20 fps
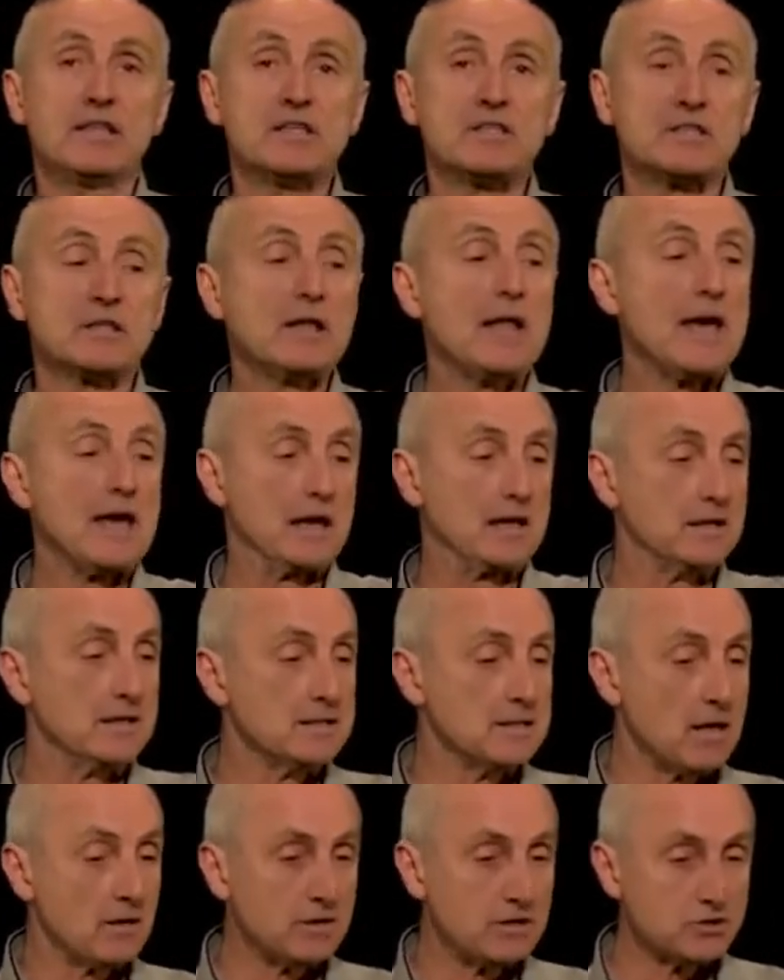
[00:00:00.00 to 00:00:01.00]
this leg.
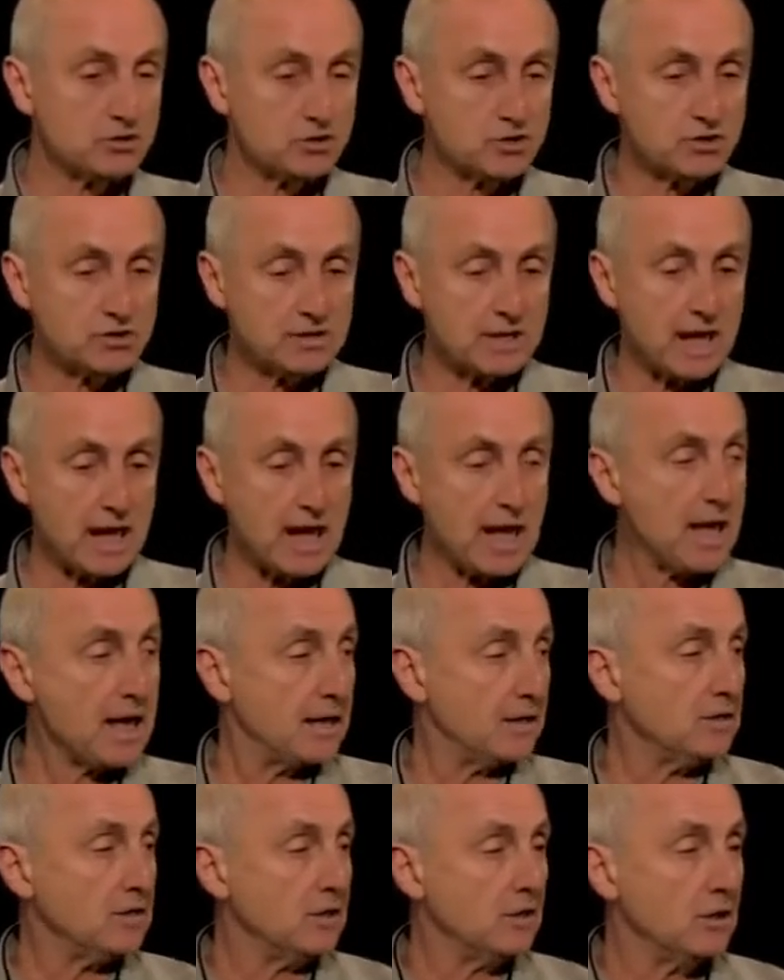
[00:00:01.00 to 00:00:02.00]
Now let's just
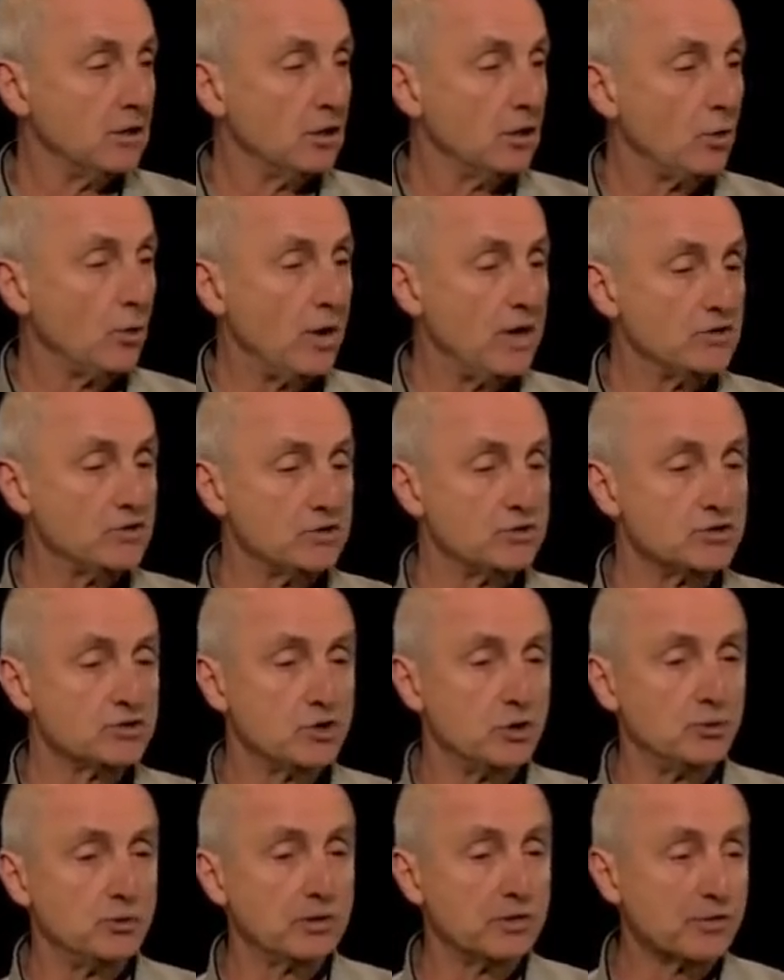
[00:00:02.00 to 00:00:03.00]
add
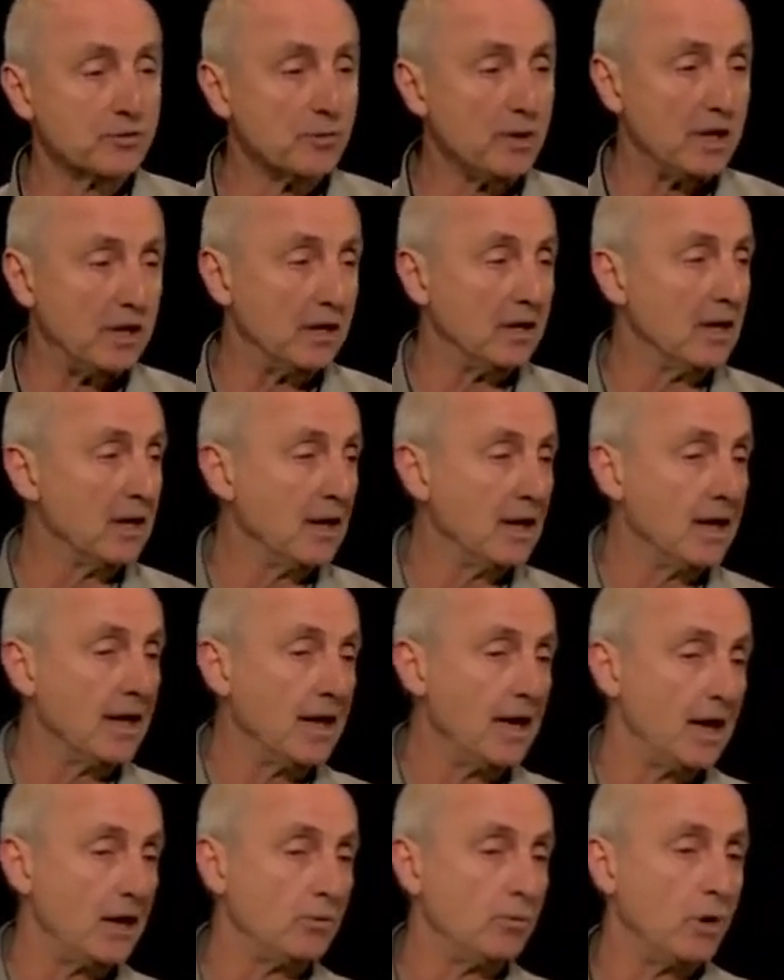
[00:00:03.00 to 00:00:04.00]
equations 2 and 3.
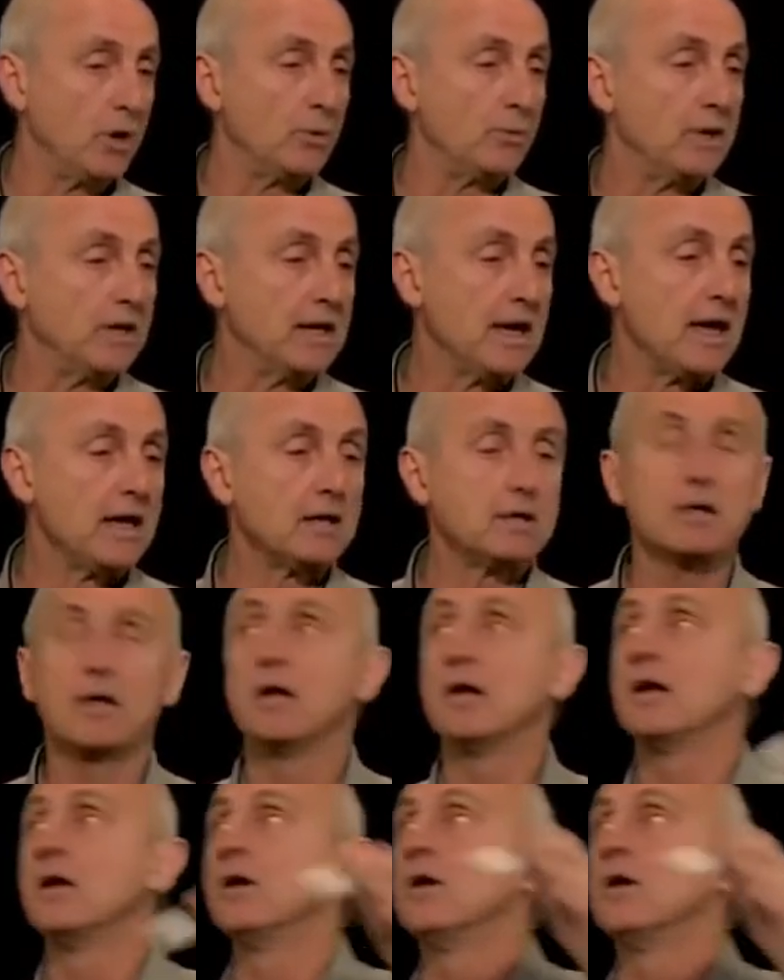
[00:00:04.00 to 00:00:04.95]
And what do we get?